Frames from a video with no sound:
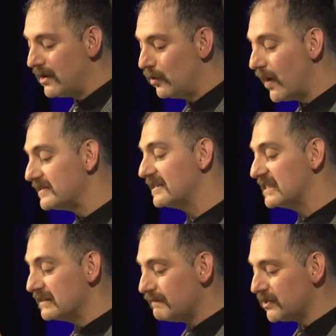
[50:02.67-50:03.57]
and who has a
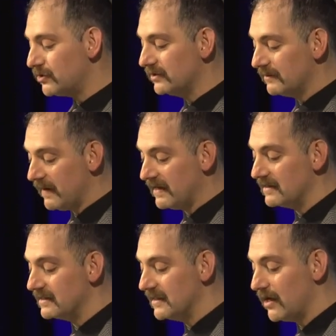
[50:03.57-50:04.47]
special
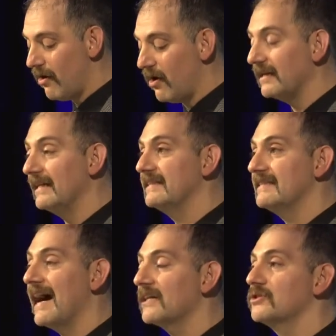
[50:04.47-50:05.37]
dependency on an
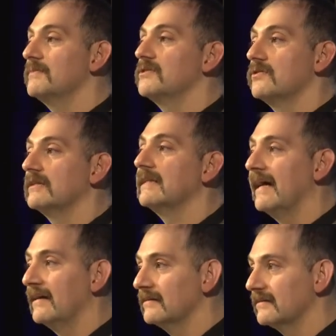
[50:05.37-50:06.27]
attachment to the
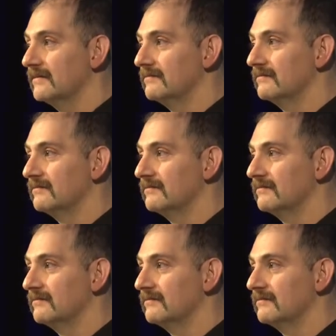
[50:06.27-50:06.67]
land.